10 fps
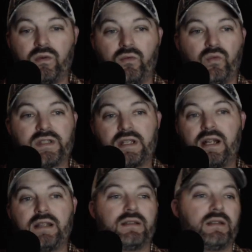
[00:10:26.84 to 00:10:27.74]

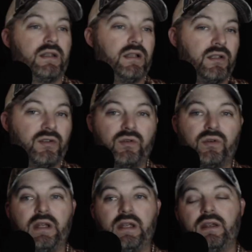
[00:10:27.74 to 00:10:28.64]
Wisconsin,
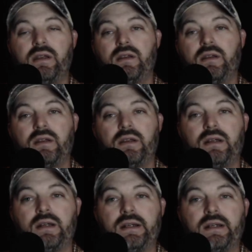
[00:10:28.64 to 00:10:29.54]
Illinois,
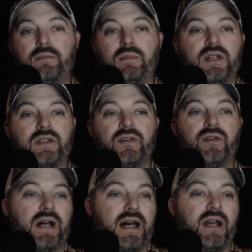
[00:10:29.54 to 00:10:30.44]

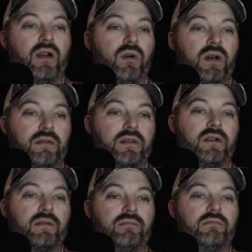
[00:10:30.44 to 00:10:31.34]
Minnesota, Iowa.
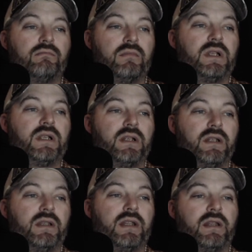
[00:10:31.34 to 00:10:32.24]

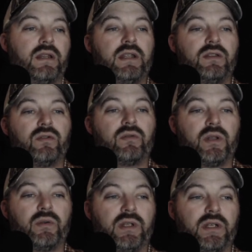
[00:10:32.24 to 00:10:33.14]
They do a
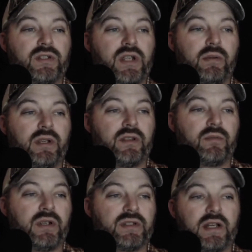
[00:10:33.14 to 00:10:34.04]
really, really good job of getting their
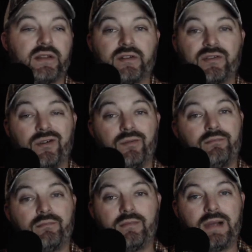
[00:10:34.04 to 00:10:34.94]
beers out there, so
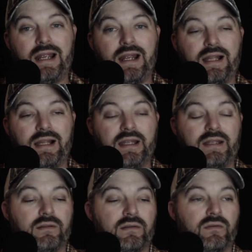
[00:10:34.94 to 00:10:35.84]
I
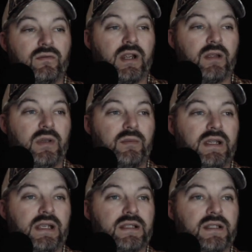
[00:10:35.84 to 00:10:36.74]
highly recommend
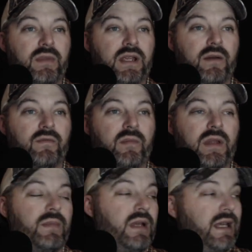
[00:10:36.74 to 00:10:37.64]
picking something up from
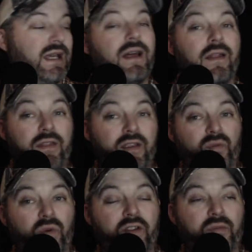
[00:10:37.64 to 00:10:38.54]
them. This
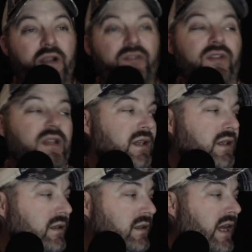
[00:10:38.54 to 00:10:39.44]
one especially,
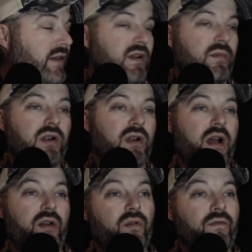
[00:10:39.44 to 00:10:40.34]
Caffe
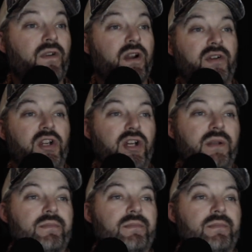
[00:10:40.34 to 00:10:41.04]
Americano. Very, very good.